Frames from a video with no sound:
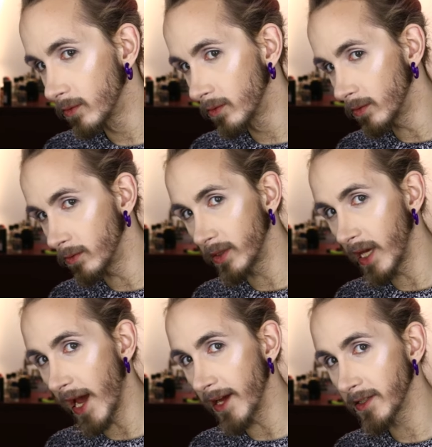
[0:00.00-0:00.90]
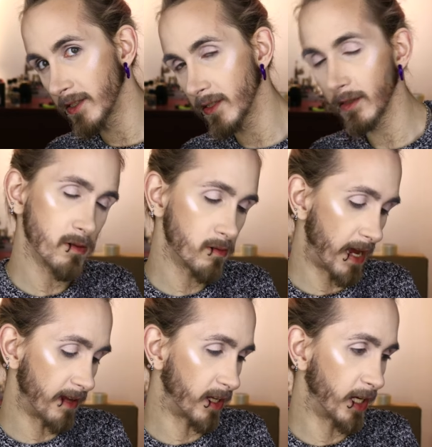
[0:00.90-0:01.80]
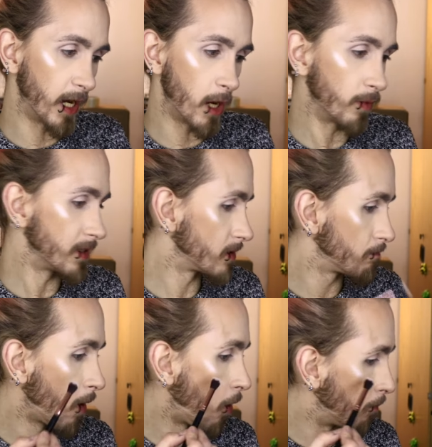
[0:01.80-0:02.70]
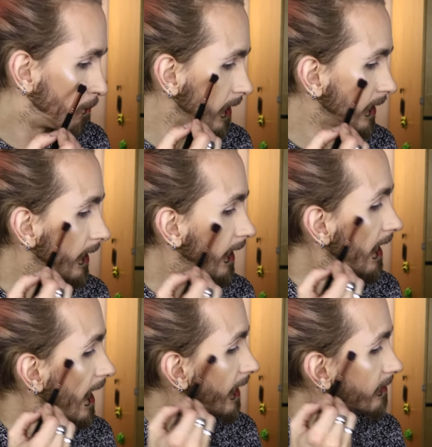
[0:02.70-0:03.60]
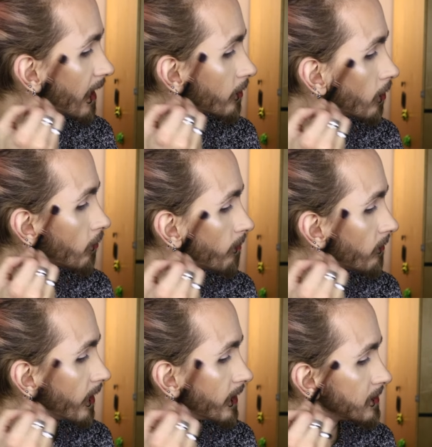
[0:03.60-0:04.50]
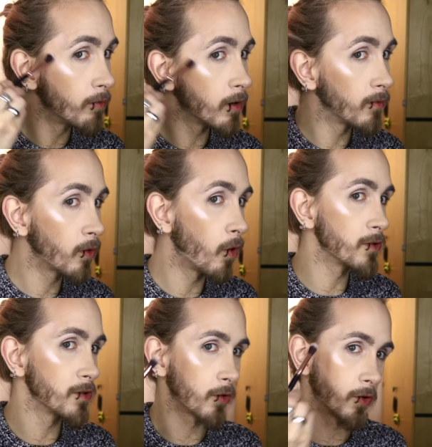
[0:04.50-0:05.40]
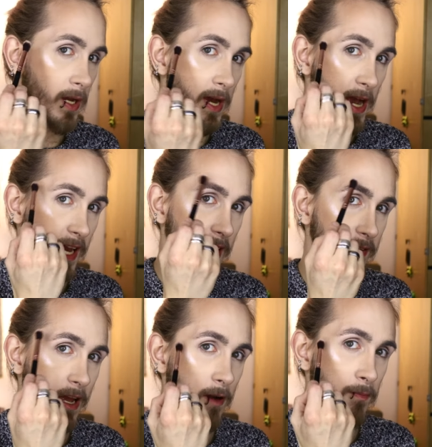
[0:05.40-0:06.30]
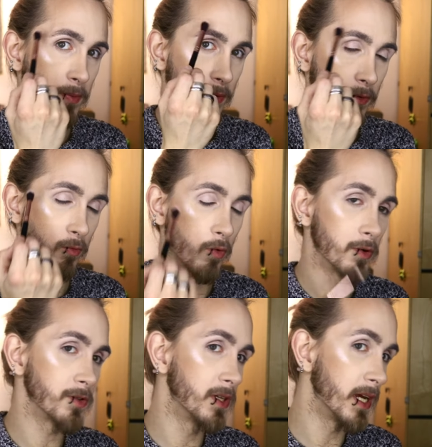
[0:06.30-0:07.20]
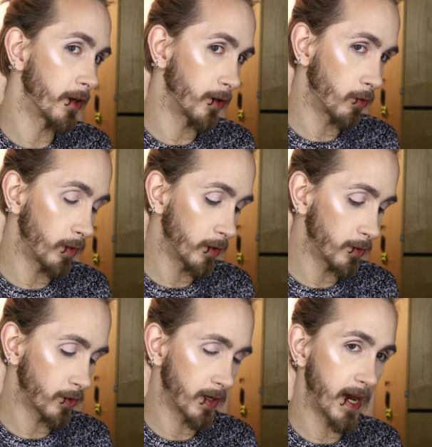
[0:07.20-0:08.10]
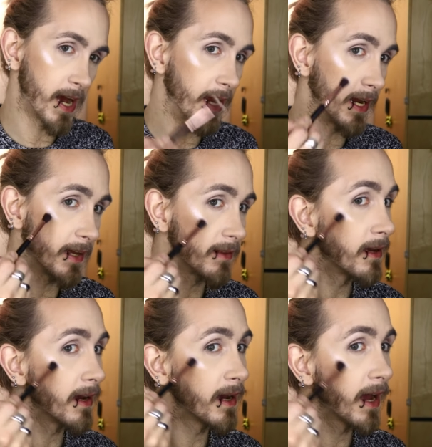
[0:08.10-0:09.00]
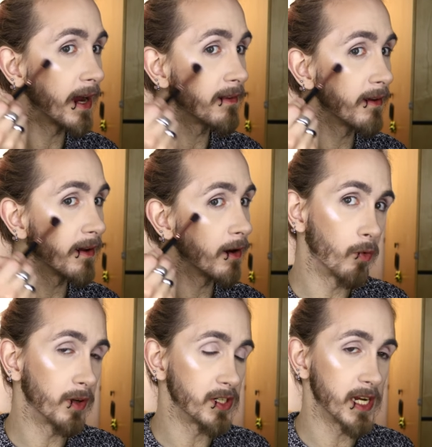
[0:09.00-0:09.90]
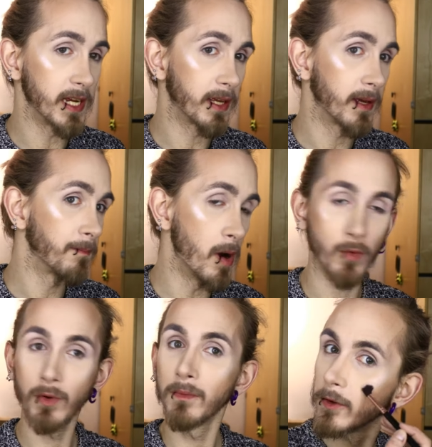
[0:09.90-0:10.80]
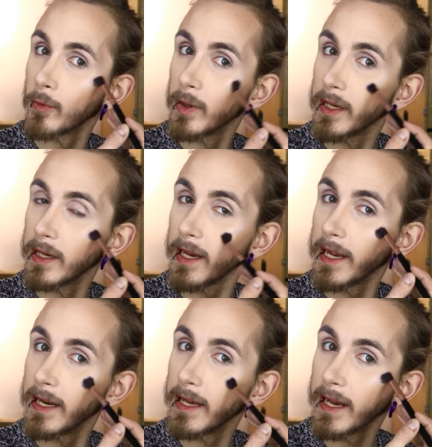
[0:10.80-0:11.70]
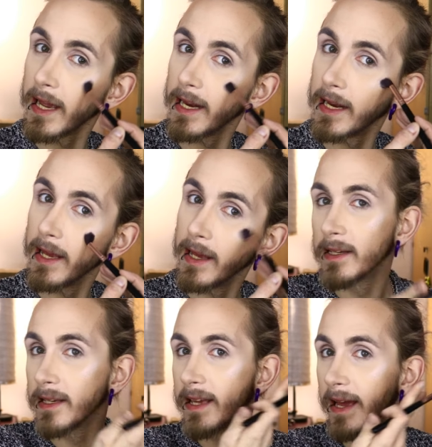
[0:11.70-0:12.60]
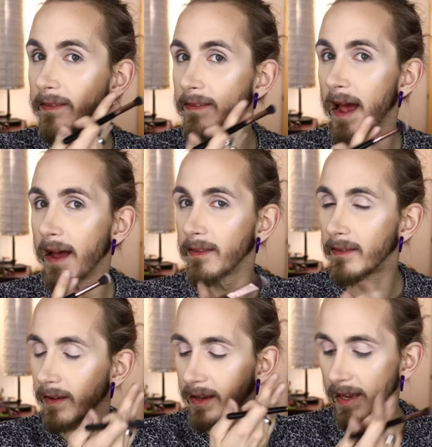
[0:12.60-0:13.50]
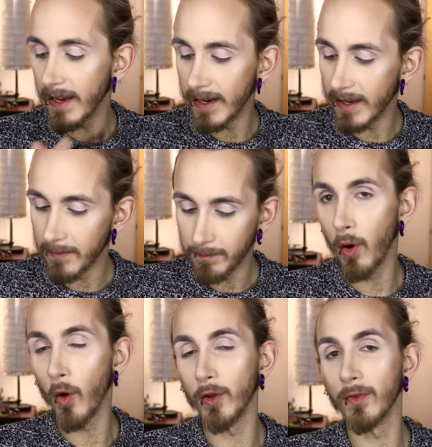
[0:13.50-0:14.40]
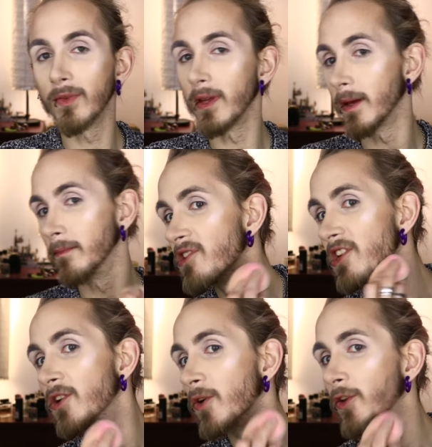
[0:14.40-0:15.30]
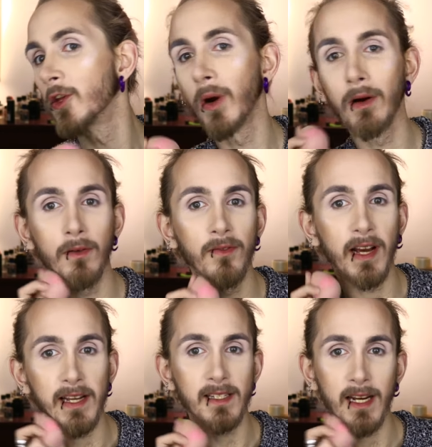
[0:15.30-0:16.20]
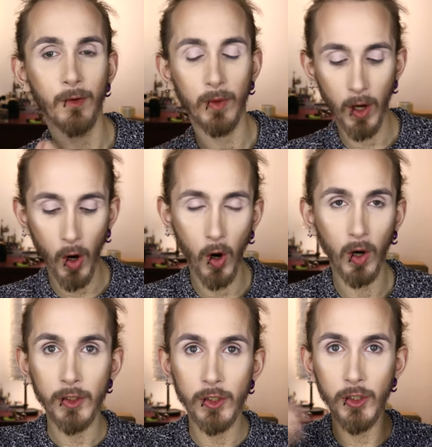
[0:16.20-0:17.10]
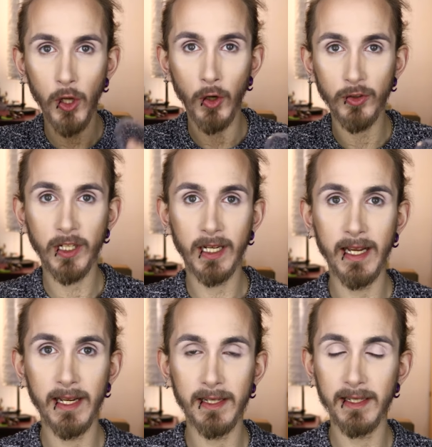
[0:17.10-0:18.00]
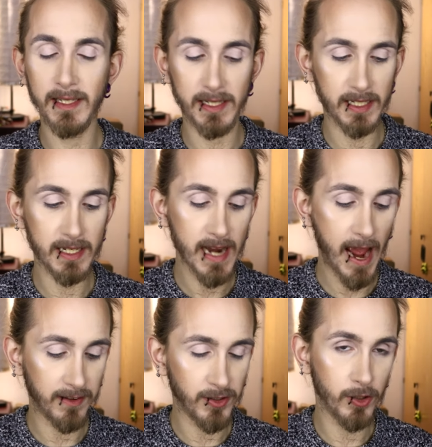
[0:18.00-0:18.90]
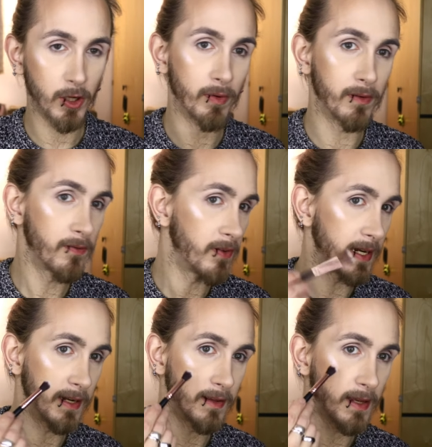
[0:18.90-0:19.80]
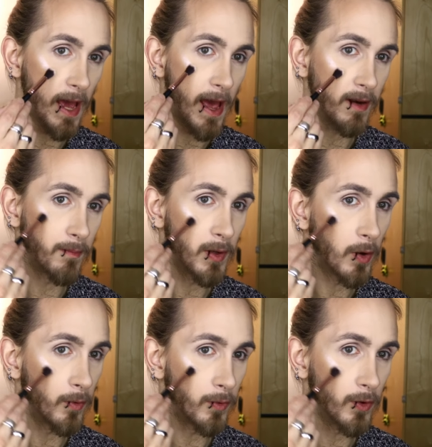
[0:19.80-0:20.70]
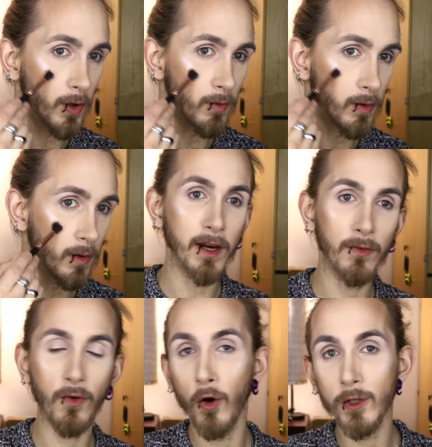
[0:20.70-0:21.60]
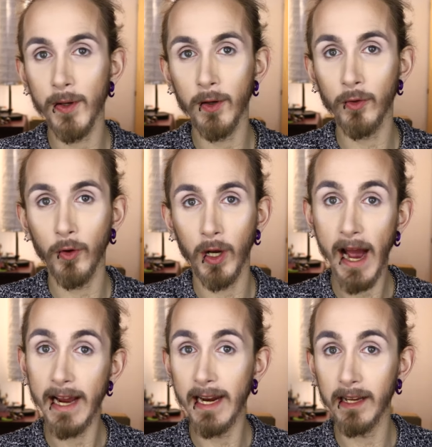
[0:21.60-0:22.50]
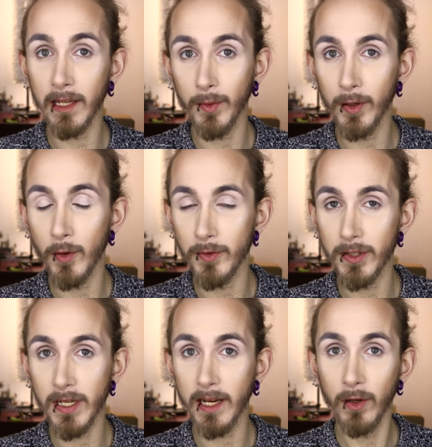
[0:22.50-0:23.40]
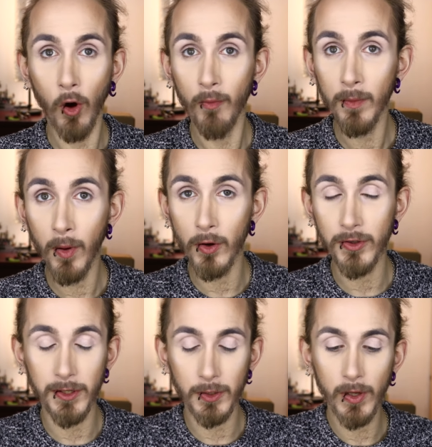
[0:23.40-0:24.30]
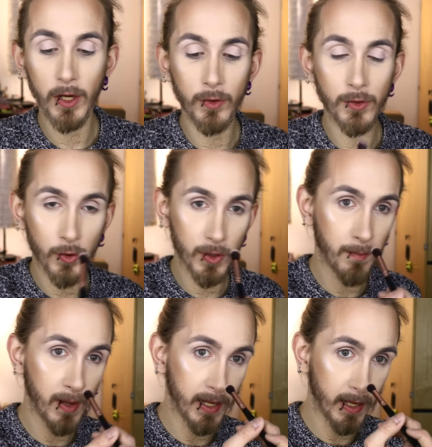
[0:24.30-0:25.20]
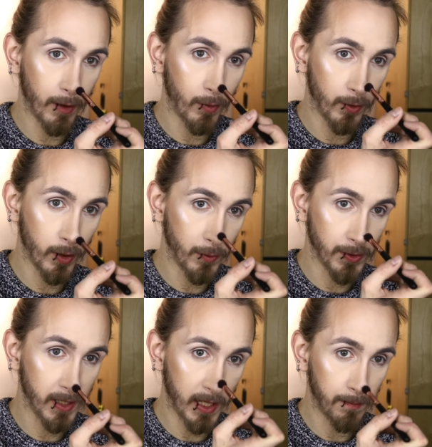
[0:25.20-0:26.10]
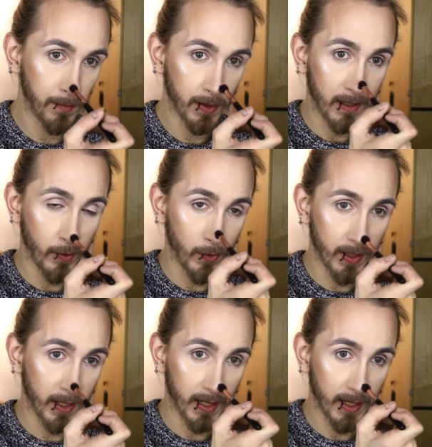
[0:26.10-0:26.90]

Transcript: Ooh, yes. Ooh, that glow is popping right out of my face. We are of course not gonna highlight up towards there, you know. We're just gonna highlight right here on the cheekbone. So we really, really get that really pointy look to our face, like we are surgically snatched to infinity and beyond, you know. And of course we're not gonna highlight our noses like normal persons. We are just gonna make our nose tip look